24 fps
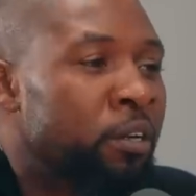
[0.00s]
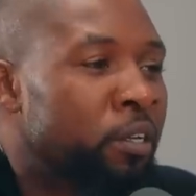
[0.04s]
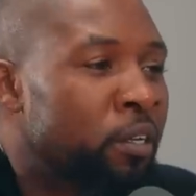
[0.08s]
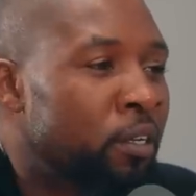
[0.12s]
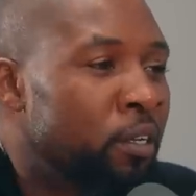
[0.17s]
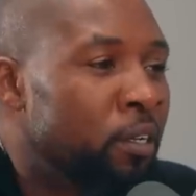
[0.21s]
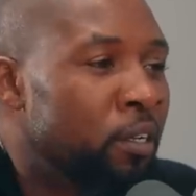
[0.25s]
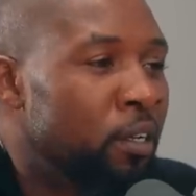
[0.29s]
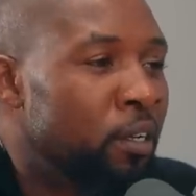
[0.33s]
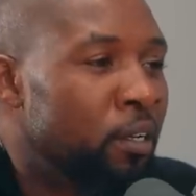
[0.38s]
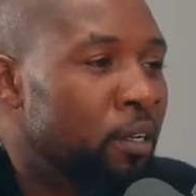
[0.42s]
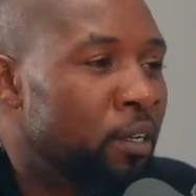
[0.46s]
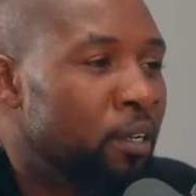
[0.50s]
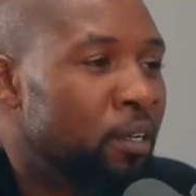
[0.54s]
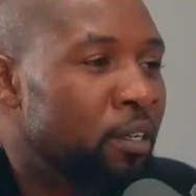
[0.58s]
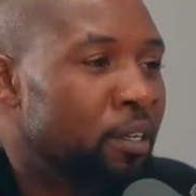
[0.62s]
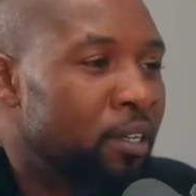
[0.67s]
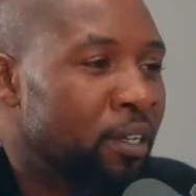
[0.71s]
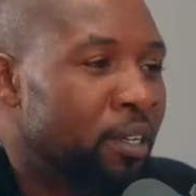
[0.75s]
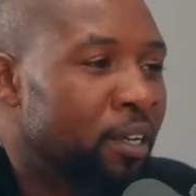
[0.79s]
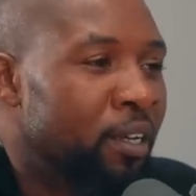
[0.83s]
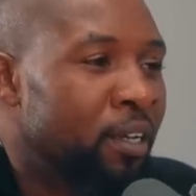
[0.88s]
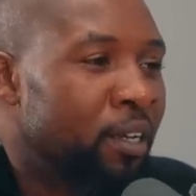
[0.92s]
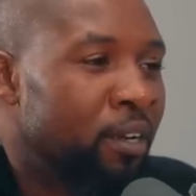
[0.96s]
You heard the
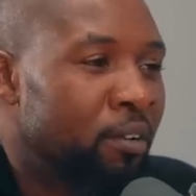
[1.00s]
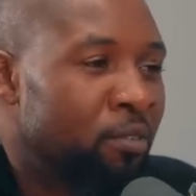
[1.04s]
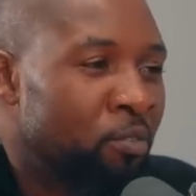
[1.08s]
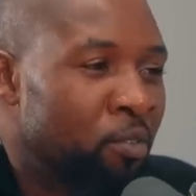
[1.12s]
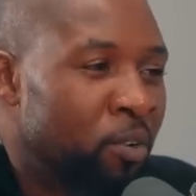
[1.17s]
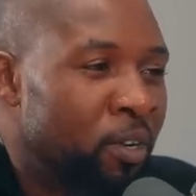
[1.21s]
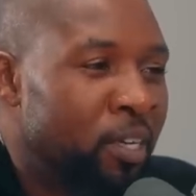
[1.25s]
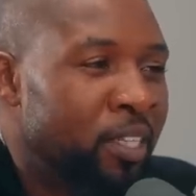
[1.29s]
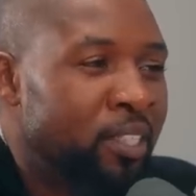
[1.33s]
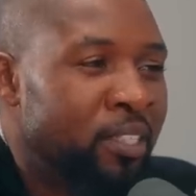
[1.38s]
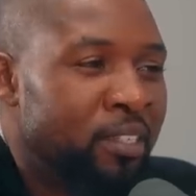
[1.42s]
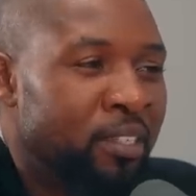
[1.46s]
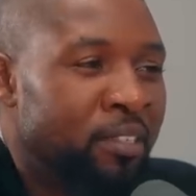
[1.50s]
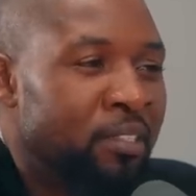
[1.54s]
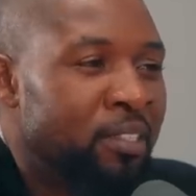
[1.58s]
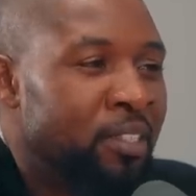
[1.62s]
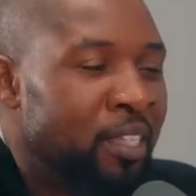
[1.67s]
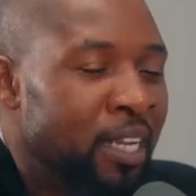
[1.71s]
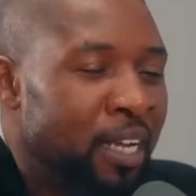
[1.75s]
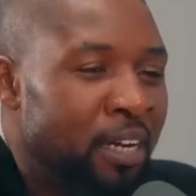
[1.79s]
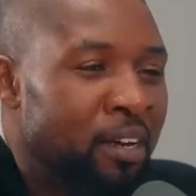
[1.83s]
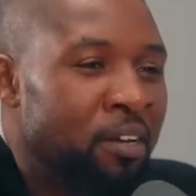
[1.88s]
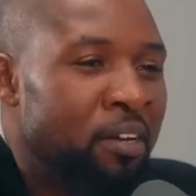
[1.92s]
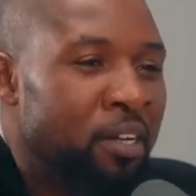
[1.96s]
voice. Yeah, the voice. And it was
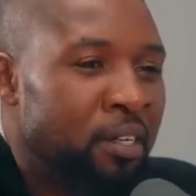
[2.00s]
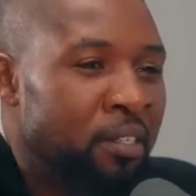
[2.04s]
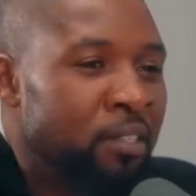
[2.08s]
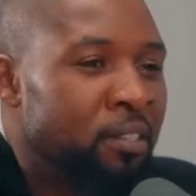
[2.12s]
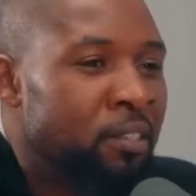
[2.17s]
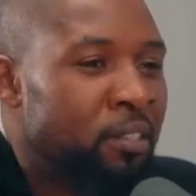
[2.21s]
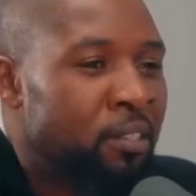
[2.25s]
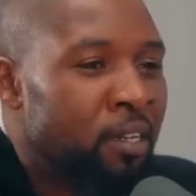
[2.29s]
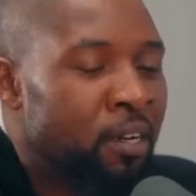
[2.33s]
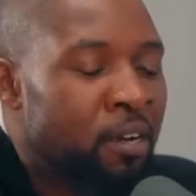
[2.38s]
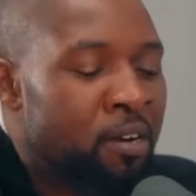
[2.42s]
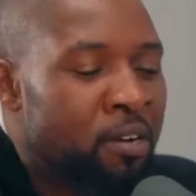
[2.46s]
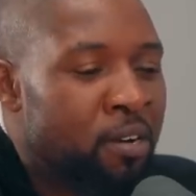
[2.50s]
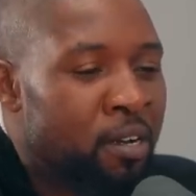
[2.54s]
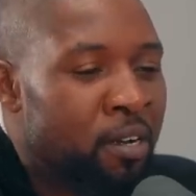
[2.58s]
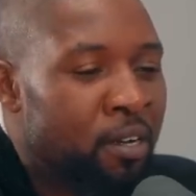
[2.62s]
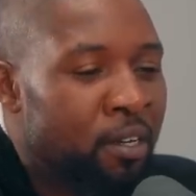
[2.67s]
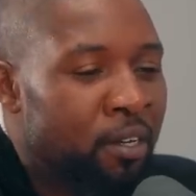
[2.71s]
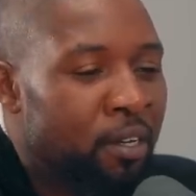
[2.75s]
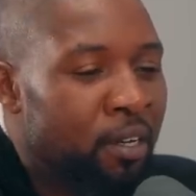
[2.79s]
like, oh yeah, this is her.